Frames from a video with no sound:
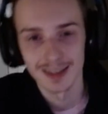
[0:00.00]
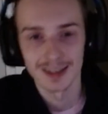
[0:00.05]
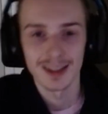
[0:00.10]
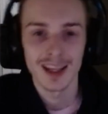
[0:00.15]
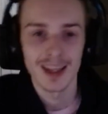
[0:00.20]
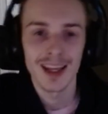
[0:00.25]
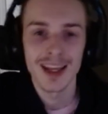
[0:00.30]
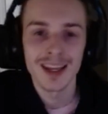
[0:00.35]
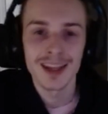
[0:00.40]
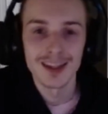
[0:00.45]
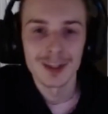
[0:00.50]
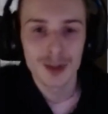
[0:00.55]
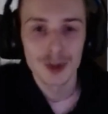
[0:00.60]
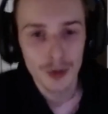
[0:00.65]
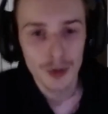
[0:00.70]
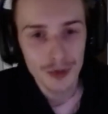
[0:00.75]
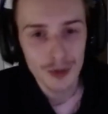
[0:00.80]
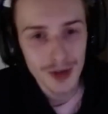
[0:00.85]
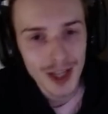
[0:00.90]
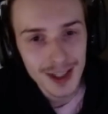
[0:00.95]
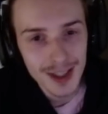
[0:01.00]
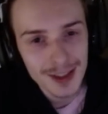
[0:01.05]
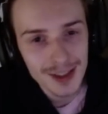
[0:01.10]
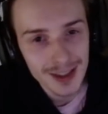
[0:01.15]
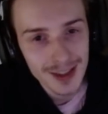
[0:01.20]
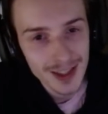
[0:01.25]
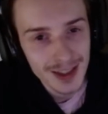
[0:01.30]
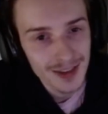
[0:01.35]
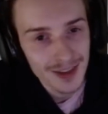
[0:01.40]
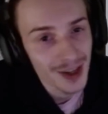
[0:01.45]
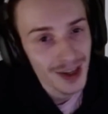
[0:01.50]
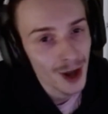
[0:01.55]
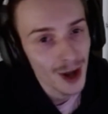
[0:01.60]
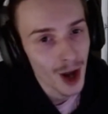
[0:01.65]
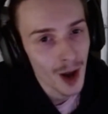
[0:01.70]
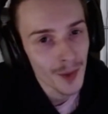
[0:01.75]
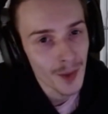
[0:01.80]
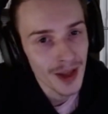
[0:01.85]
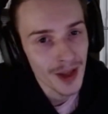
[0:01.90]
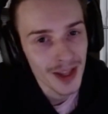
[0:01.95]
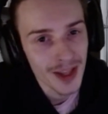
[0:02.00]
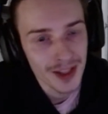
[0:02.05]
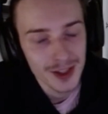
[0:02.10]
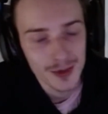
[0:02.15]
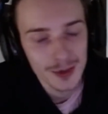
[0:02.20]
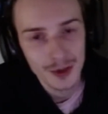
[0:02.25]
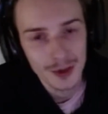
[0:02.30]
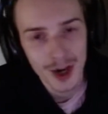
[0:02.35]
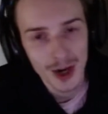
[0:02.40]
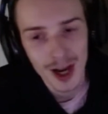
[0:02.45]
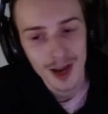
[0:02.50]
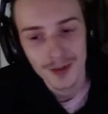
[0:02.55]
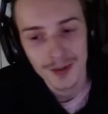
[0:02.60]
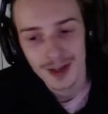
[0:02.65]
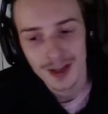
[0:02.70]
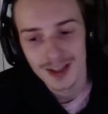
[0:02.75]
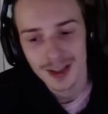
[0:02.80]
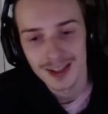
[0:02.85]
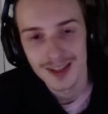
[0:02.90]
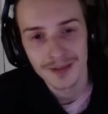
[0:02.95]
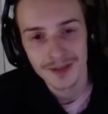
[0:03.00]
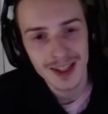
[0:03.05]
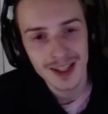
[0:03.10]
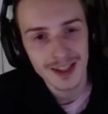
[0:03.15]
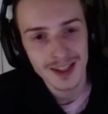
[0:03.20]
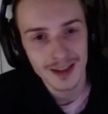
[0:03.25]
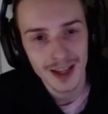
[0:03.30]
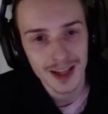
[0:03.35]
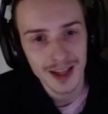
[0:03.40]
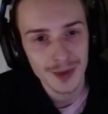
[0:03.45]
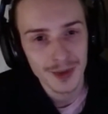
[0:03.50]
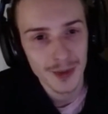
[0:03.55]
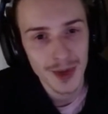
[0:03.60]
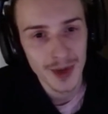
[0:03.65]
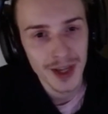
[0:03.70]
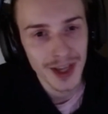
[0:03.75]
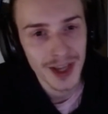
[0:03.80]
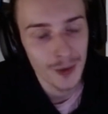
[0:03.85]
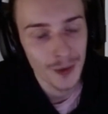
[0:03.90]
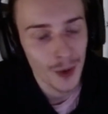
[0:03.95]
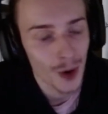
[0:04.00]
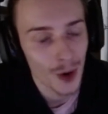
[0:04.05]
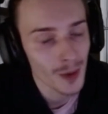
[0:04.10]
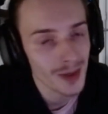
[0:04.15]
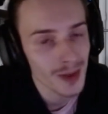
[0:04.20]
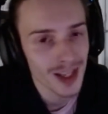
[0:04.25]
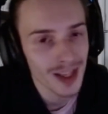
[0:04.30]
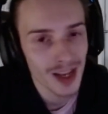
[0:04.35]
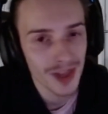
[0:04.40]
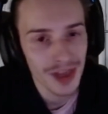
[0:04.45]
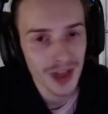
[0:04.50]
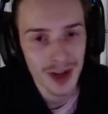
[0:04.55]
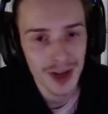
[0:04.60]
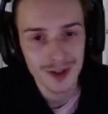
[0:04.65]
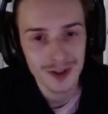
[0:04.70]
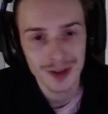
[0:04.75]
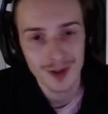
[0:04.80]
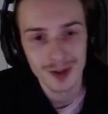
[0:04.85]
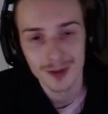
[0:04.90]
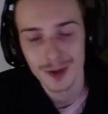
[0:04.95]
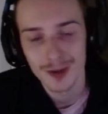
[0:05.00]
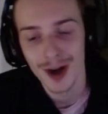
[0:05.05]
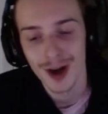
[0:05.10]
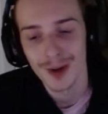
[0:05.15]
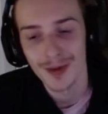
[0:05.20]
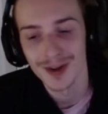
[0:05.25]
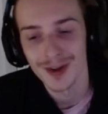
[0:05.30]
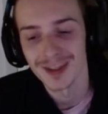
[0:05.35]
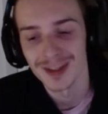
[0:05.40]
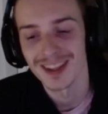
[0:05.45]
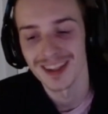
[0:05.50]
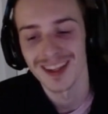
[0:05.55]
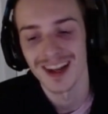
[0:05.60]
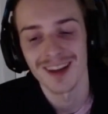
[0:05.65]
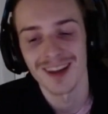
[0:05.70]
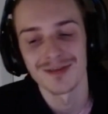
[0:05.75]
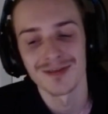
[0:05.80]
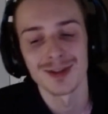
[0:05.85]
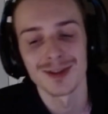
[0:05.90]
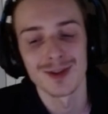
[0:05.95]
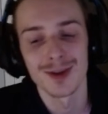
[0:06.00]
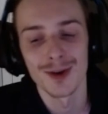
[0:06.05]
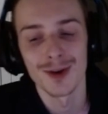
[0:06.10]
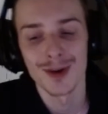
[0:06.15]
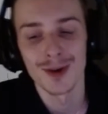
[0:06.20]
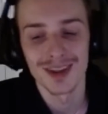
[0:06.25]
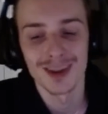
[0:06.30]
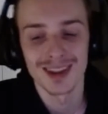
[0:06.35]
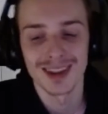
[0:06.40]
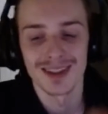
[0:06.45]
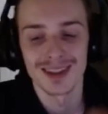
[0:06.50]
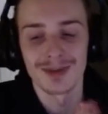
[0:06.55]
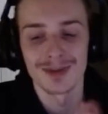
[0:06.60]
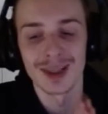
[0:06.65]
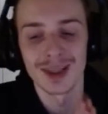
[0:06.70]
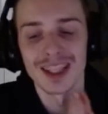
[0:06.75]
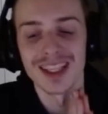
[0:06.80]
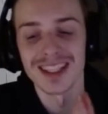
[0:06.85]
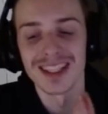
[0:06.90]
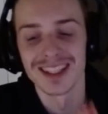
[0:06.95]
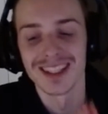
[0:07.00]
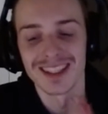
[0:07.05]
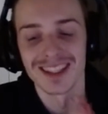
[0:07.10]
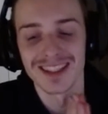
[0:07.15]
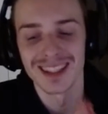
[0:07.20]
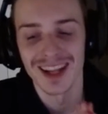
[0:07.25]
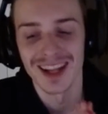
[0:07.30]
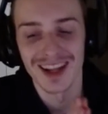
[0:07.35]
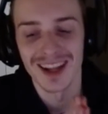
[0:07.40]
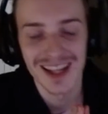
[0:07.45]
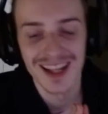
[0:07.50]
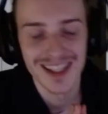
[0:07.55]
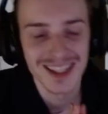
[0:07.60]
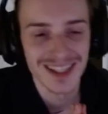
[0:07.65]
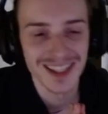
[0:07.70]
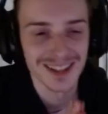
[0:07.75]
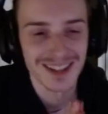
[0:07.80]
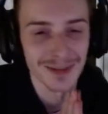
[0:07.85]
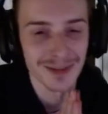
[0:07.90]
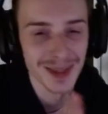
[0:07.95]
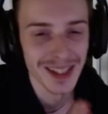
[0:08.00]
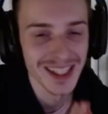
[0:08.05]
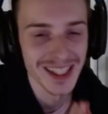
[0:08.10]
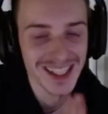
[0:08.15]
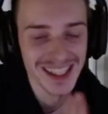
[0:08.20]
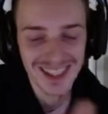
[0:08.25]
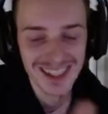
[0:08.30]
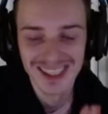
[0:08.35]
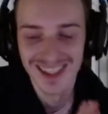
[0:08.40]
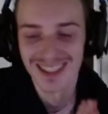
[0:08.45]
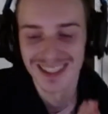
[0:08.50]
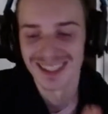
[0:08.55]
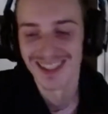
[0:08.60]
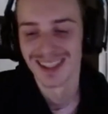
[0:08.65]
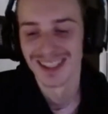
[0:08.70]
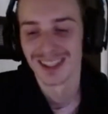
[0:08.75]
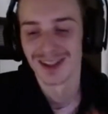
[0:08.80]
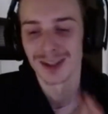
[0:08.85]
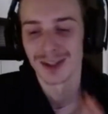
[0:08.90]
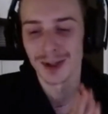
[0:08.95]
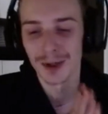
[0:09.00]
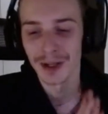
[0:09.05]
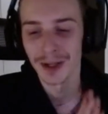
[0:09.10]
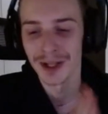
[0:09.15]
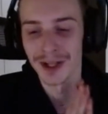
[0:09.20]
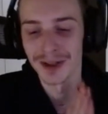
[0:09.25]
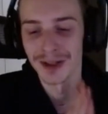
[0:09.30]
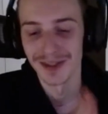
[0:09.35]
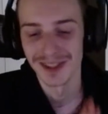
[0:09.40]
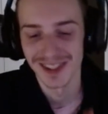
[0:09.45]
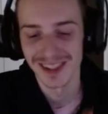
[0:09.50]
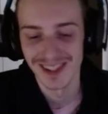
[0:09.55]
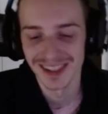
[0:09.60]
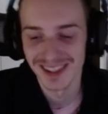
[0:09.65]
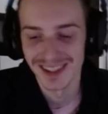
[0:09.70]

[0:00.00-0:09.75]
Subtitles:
And don't forget to leave a comment and subscribe, because it means a lot to me. And we're almost at 1,000 subscribers. Like, I'm so, please, guys, please, so close.